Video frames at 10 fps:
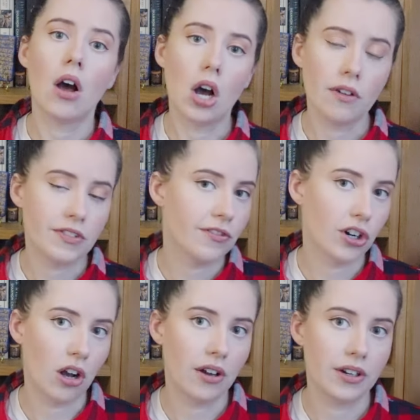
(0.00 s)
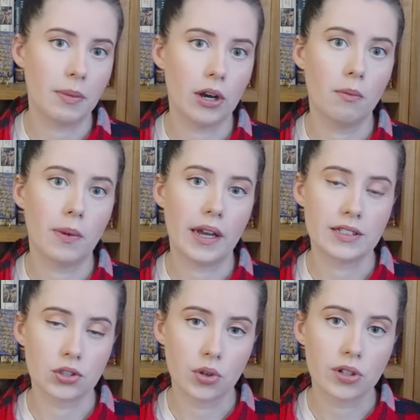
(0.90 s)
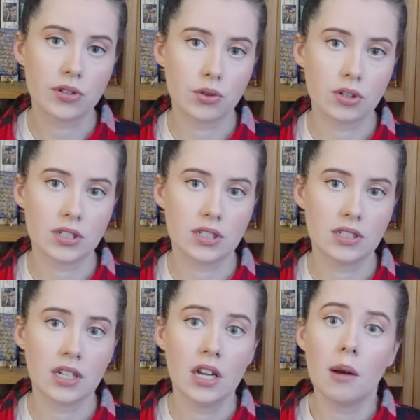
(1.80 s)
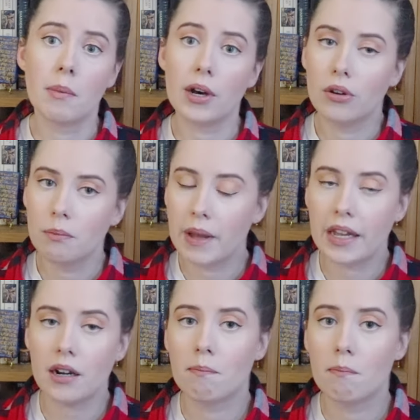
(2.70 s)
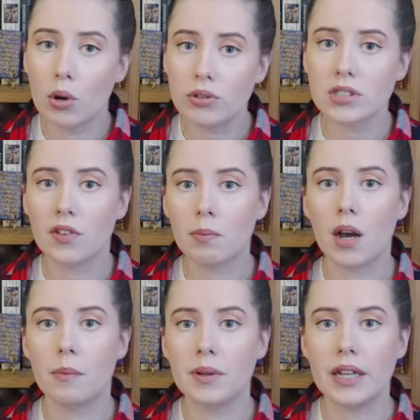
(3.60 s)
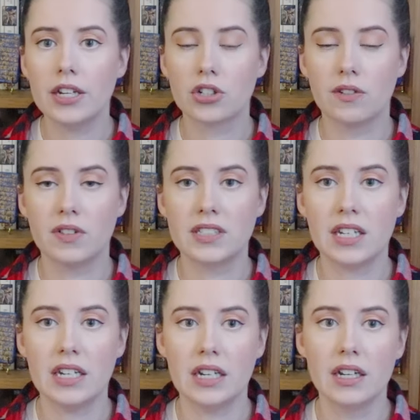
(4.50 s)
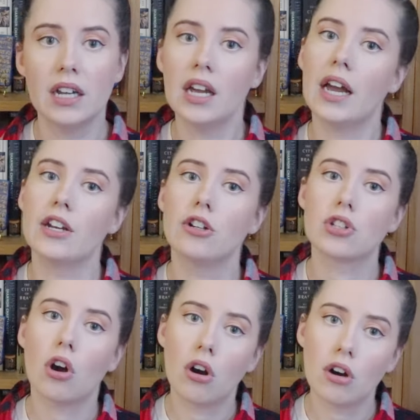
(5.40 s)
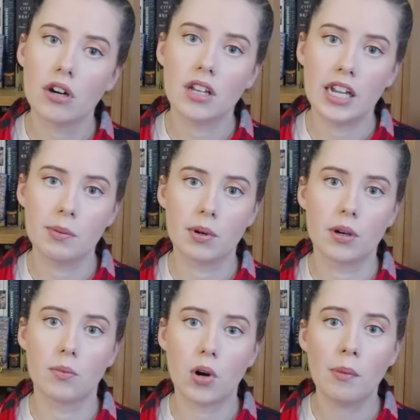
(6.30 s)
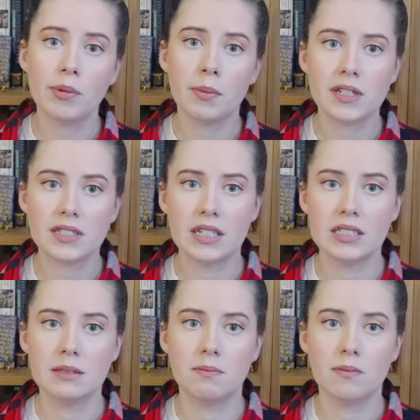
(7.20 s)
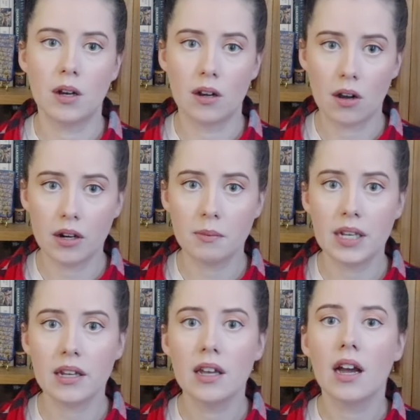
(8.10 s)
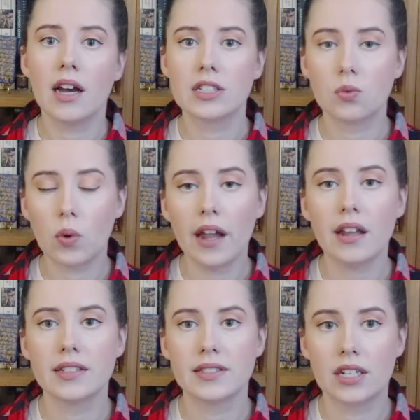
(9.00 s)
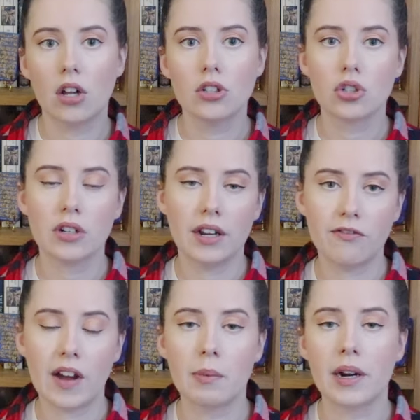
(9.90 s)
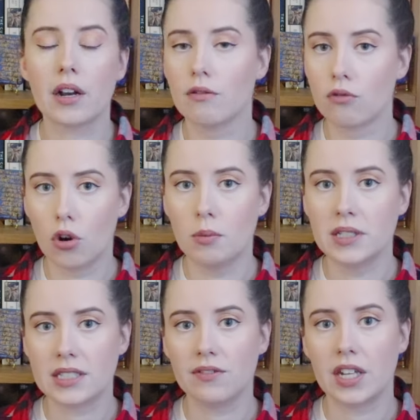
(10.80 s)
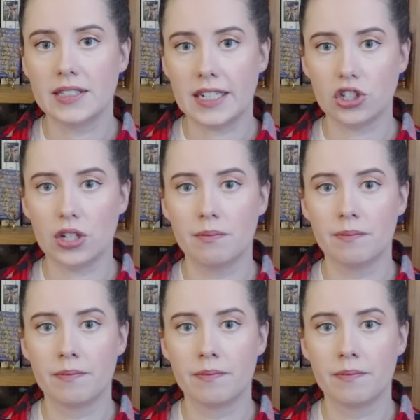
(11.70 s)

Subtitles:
often forgotten about by historical sources, but who made up most of the population of the city, and whose hard labor propped up the city's economy, as well as the culture and fabric of Roman civilization.